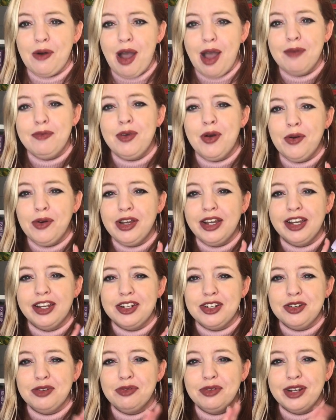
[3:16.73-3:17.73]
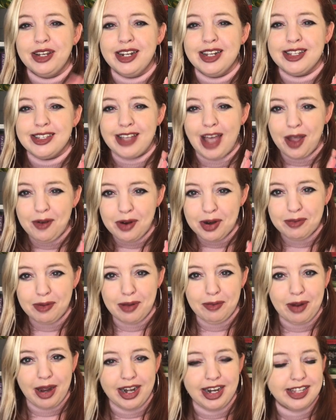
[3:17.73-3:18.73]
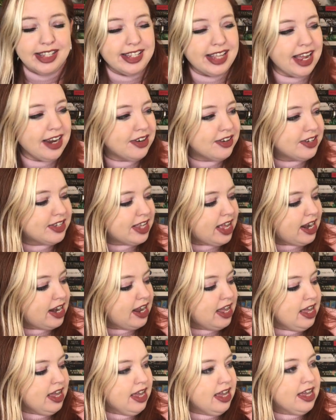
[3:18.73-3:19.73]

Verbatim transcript: I'm going to read Skyward by Brandon Sanderson.